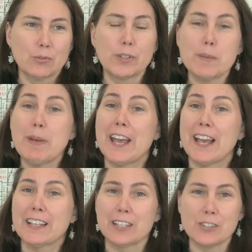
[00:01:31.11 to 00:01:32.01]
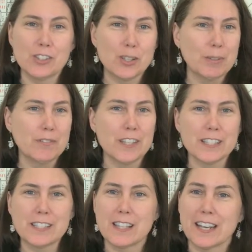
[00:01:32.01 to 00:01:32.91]
repackage some of
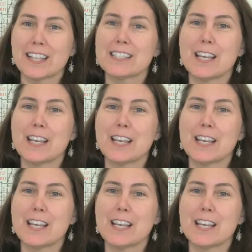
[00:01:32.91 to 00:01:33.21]
this the next